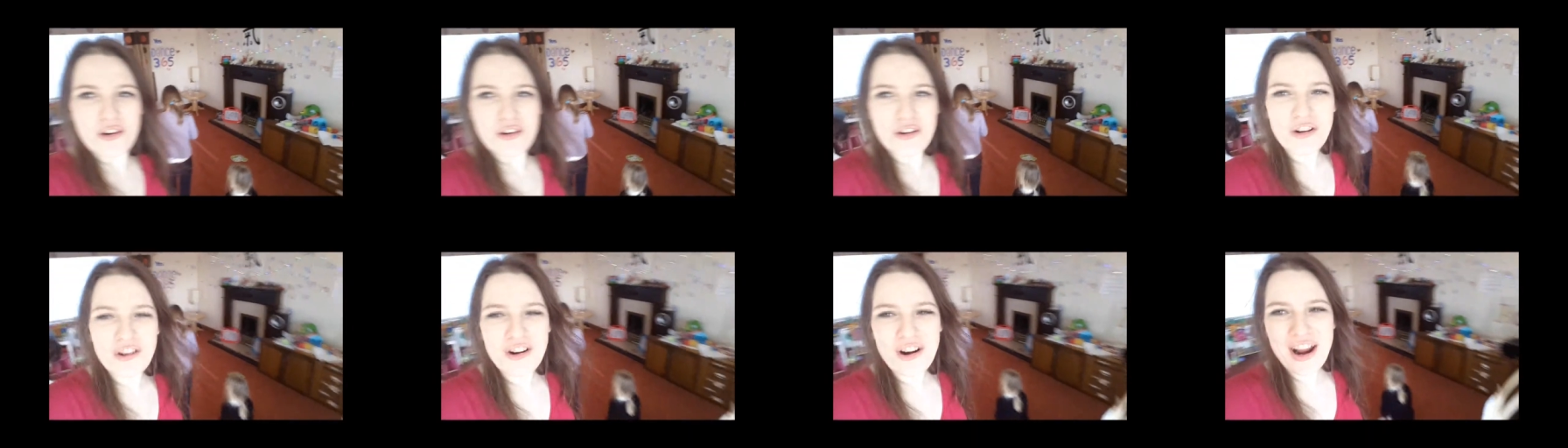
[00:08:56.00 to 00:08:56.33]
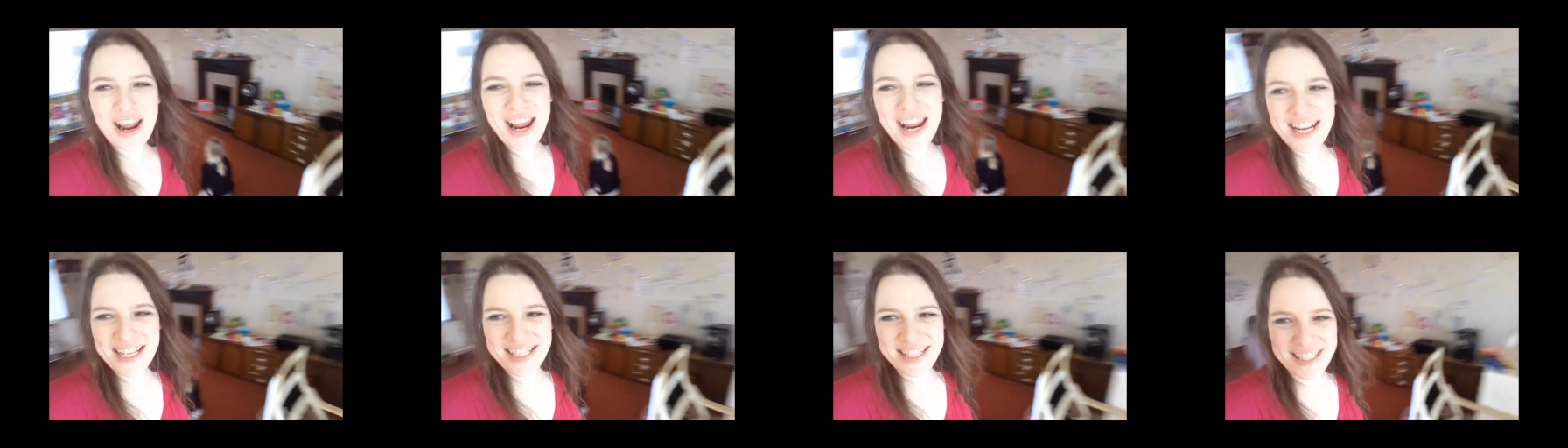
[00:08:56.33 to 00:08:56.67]

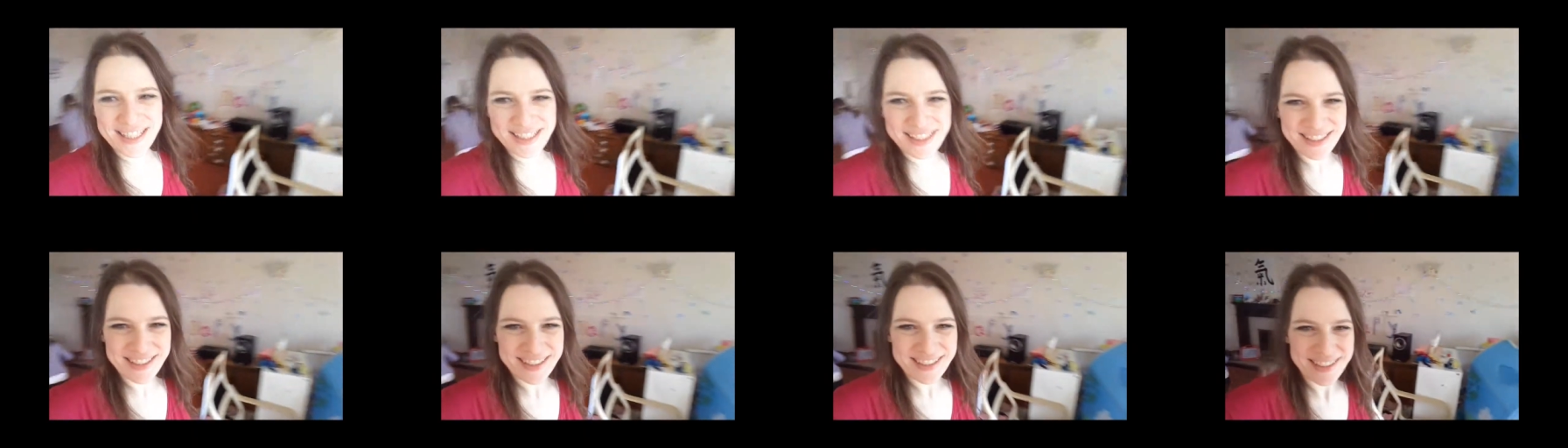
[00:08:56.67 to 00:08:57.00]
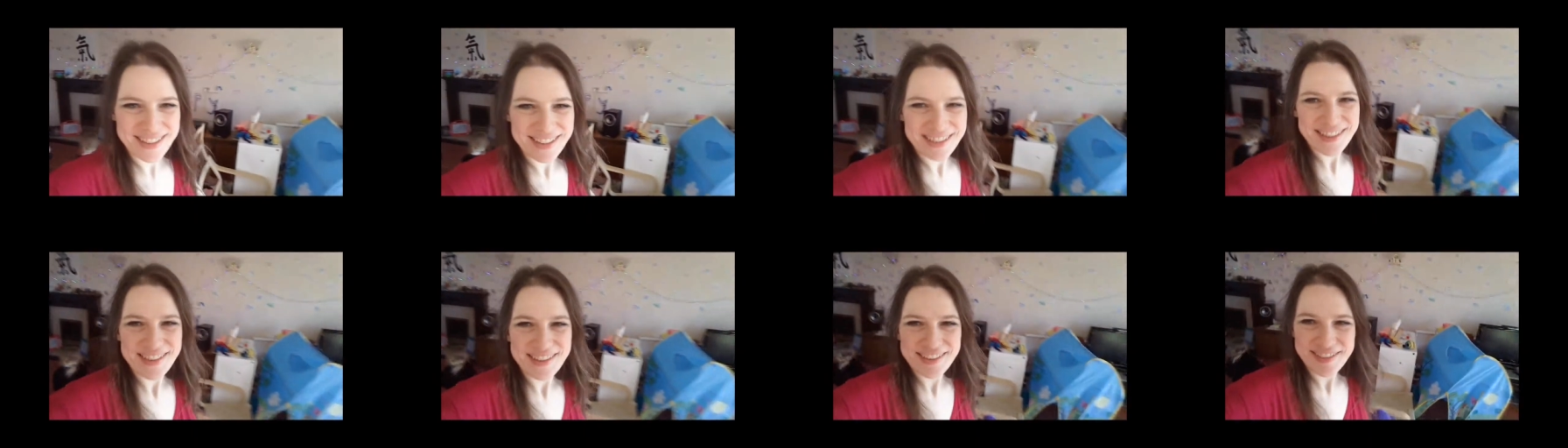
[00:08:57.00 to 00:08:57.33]
Right!
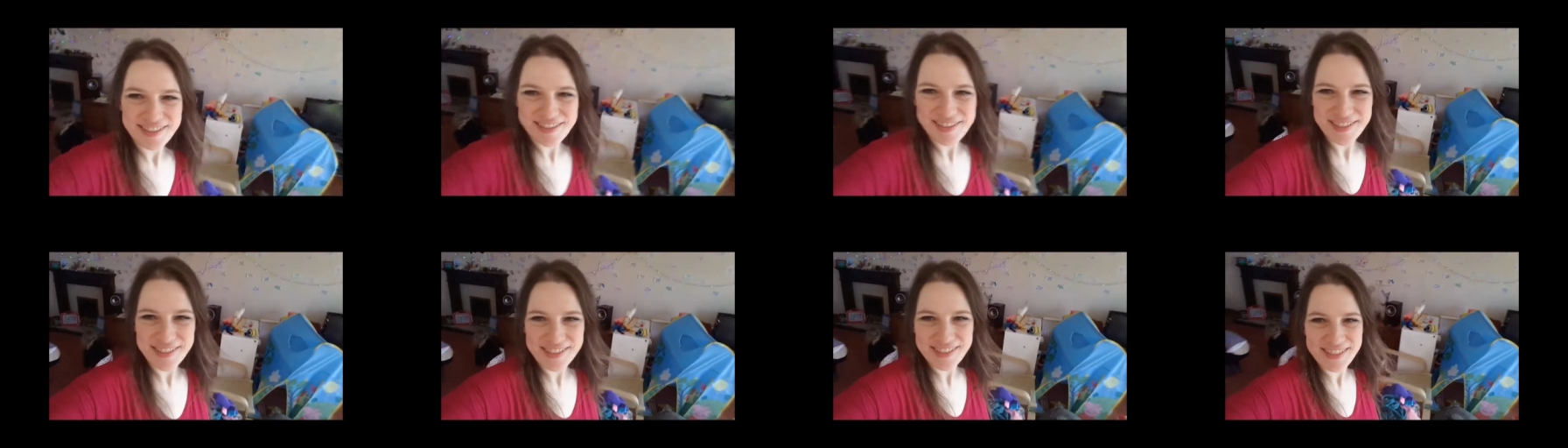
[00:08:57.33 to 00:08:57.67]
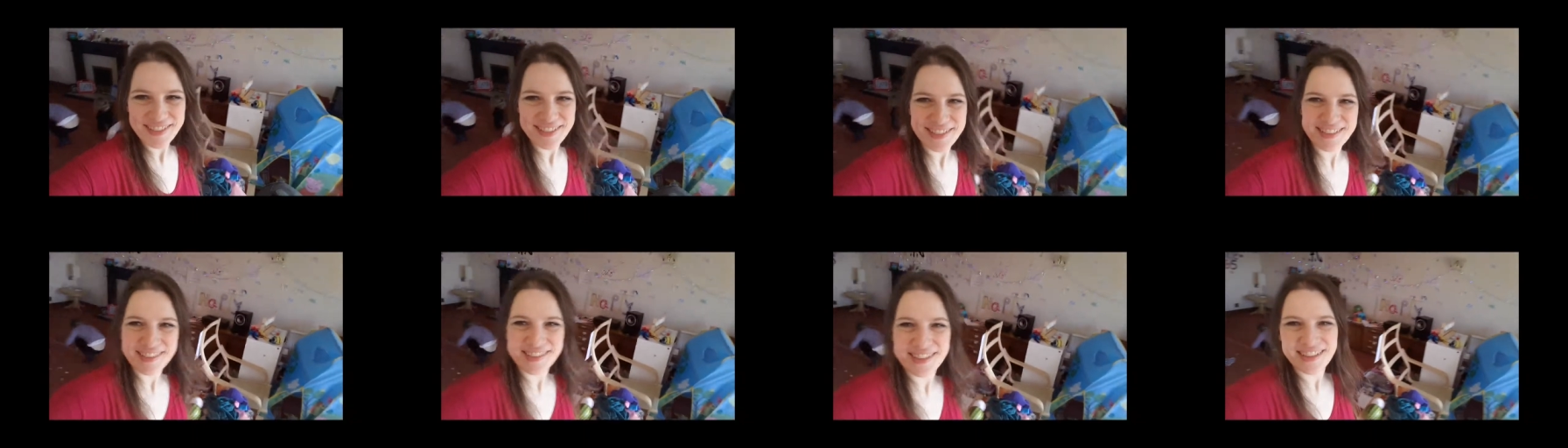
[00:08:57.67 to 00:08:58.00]

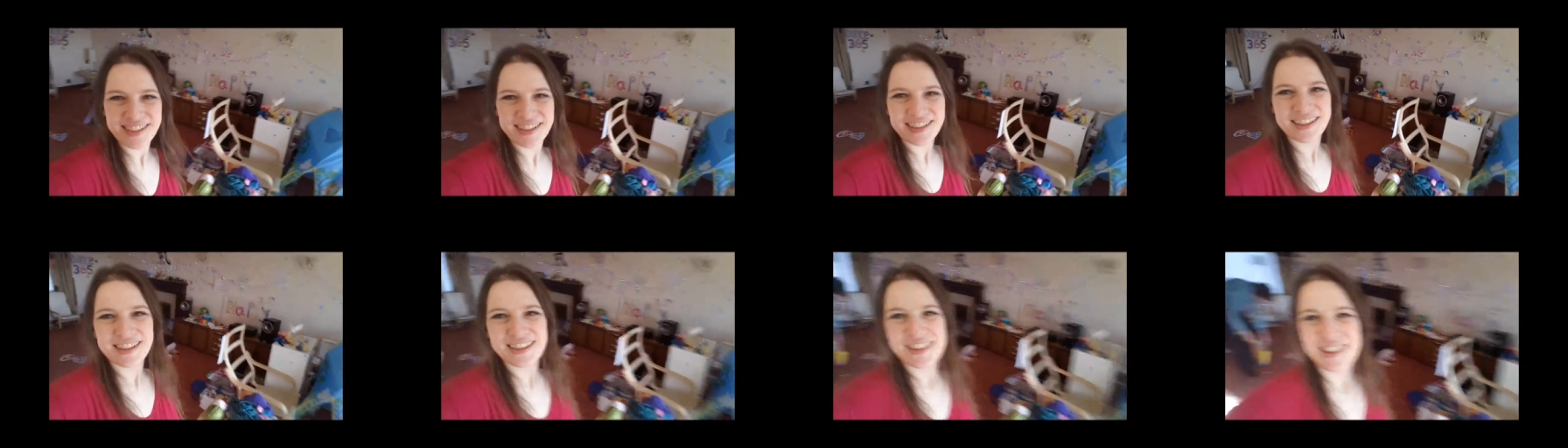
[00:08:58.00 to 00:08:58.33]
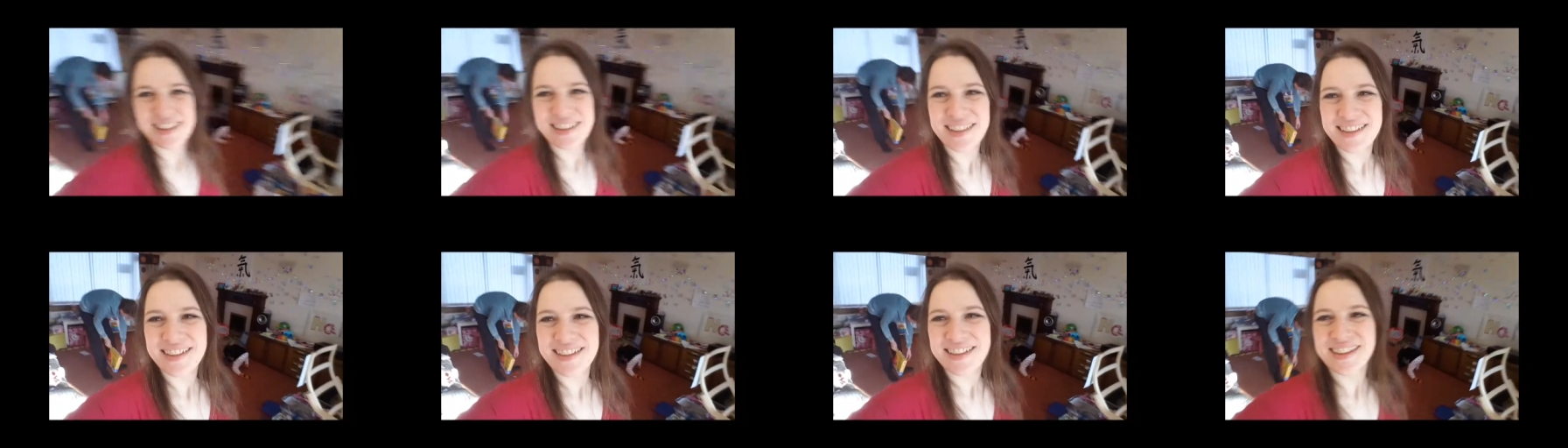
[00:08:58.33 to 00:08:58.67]
All
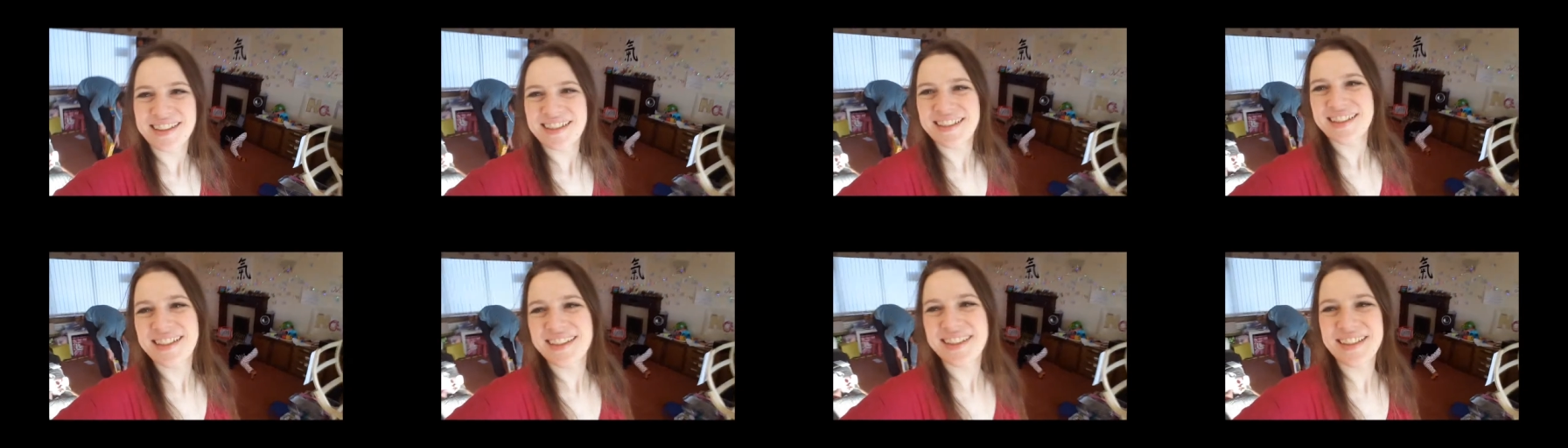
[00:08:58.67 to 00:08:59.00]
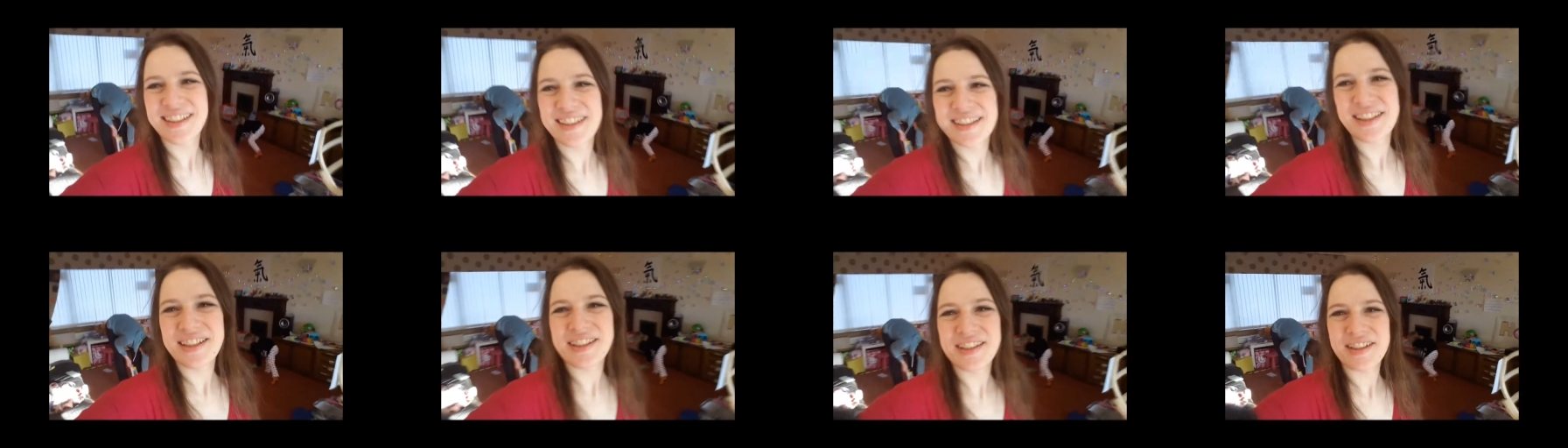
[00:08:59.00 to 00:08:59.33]
pieces back in here,
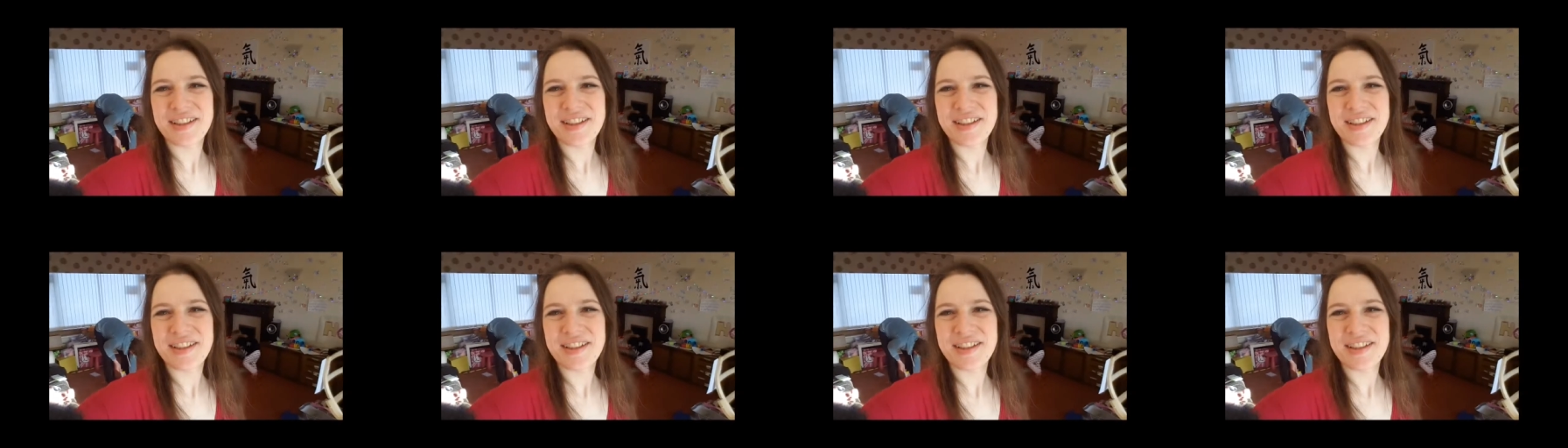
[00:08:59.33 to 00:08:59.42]
Dan